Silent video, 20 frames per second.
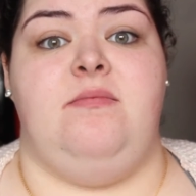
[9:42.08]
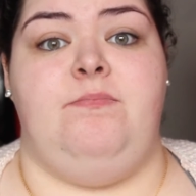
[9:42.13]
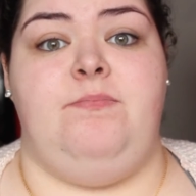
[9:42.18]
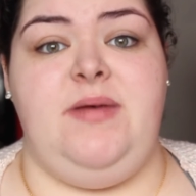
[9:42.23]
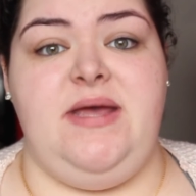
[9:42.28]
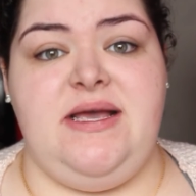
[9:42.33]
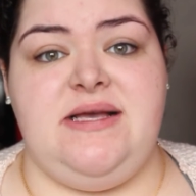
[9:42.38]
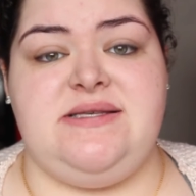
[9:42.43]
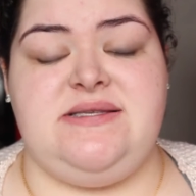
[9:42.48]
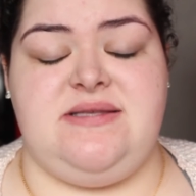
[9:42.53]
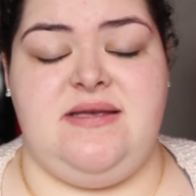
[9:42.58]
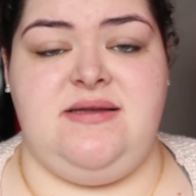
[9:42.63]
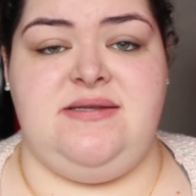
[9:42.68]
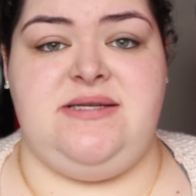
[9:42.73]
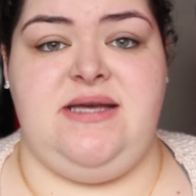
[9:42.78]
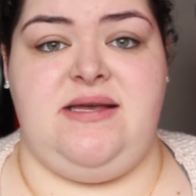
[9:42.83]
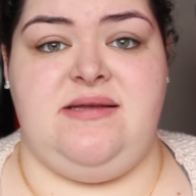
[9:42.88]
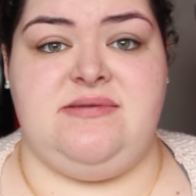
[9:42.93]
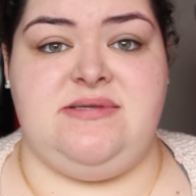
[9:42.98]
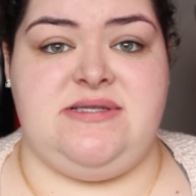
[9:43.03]
Biggest thing
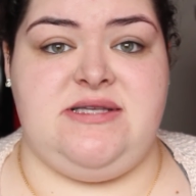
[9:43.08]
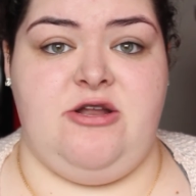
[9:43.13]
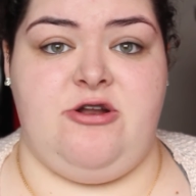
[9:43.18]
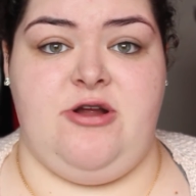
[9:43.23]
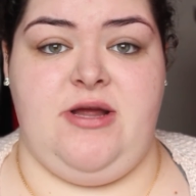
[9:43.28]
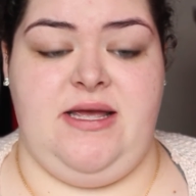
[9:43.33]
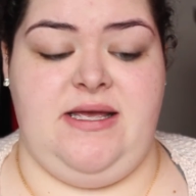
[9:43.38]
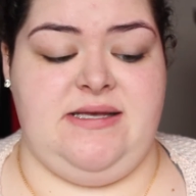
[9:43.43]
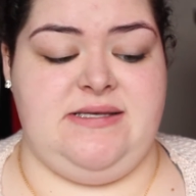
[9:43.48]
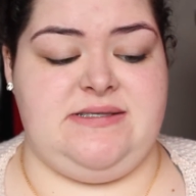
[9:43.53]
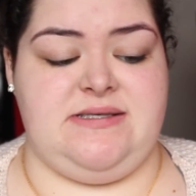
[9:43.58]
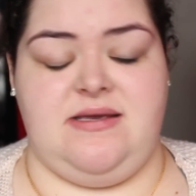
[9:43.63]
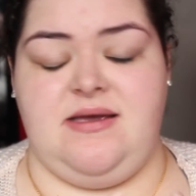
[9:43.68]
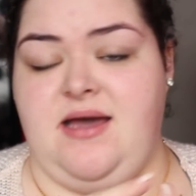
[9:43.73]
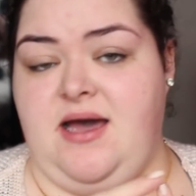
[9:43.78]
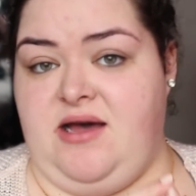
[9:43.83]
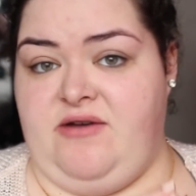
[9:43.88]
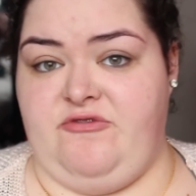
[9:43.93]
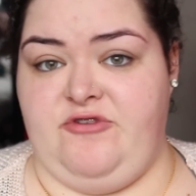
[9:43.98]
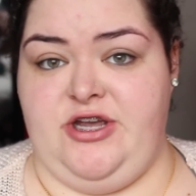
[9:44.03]
to consider is
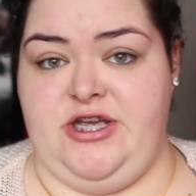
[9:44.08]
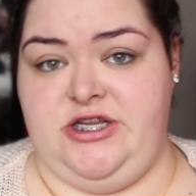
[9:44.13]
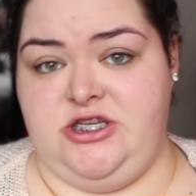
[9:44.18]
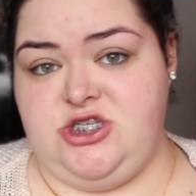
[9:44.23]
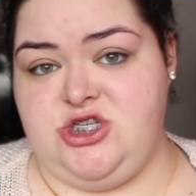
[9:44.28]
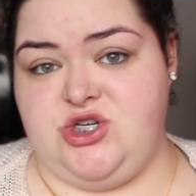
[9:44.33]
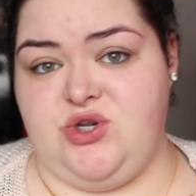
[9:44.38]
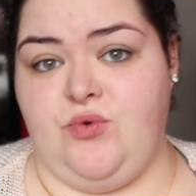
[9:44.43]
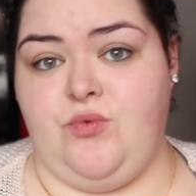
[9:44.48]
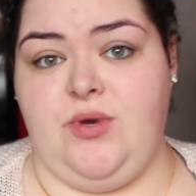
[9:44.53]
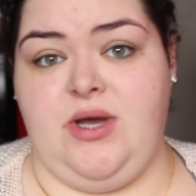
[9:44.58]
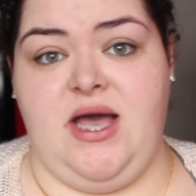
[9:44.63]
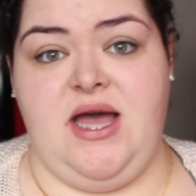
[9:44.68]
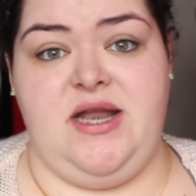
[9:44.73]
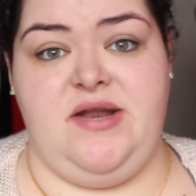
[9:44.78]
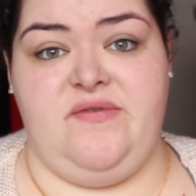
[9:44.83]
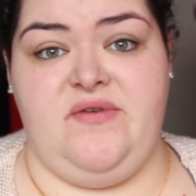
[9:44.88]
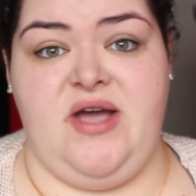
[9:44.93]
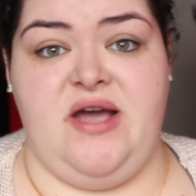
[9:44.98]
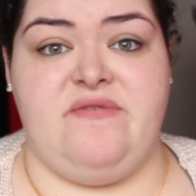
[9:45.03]
coverage. What
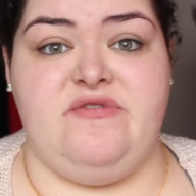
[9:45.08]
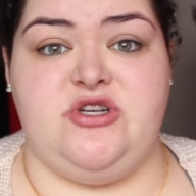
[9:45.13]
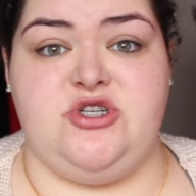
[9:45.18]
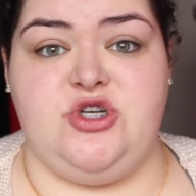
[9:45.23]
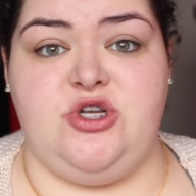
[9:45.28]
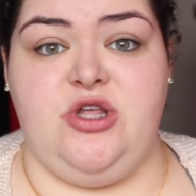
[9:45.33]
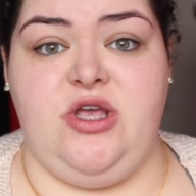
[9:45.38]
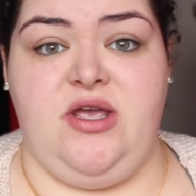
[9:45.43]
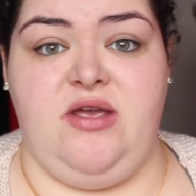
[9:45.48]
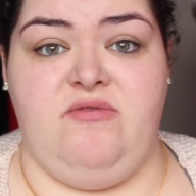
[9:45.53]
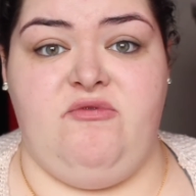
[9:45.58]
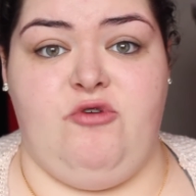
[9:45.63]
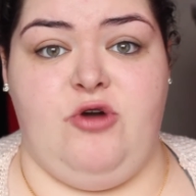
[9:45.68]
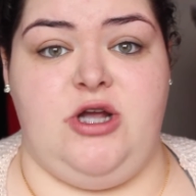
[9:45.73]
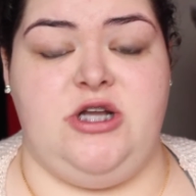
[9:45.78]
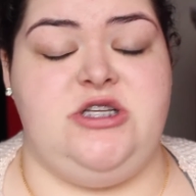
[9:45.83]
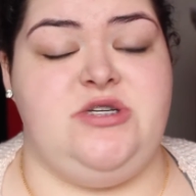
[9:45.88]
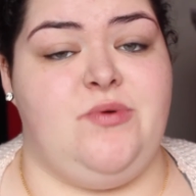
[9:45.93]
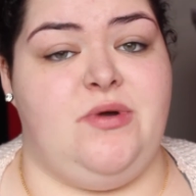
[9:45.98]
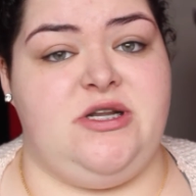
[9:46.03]
kind of coverage you're looking
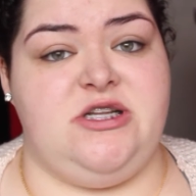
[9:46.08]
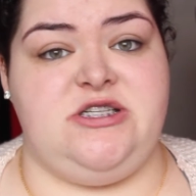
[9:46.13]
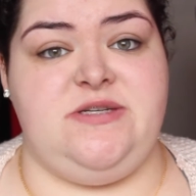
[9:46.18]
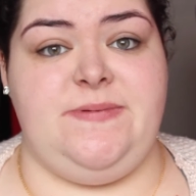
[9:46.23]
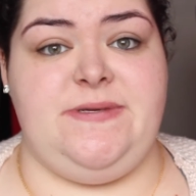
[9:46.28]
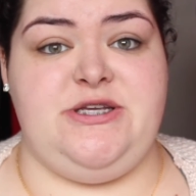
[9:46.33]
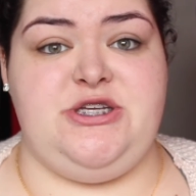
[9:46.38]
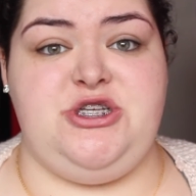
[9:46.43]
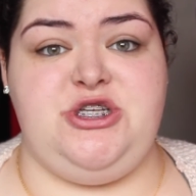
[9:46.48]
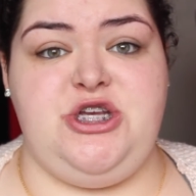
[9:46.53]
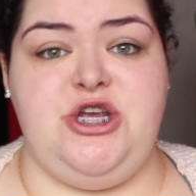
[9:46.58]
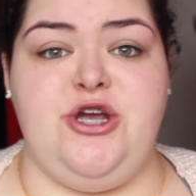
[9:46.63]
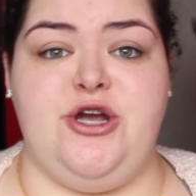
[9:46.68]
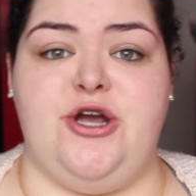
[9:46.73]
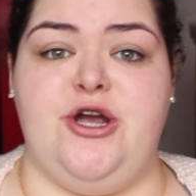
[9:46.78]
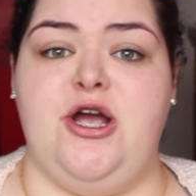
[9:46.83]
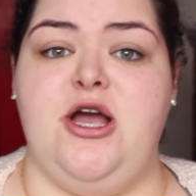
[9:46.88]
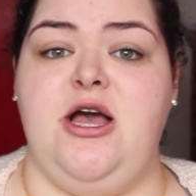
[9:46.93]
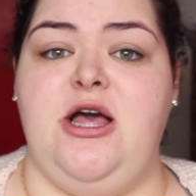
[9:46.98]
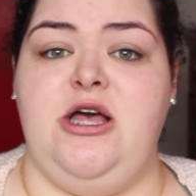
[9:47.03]
for. Do you want it to be
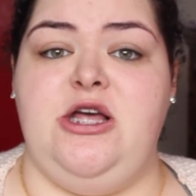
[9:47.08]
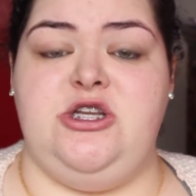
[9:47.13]
sheer?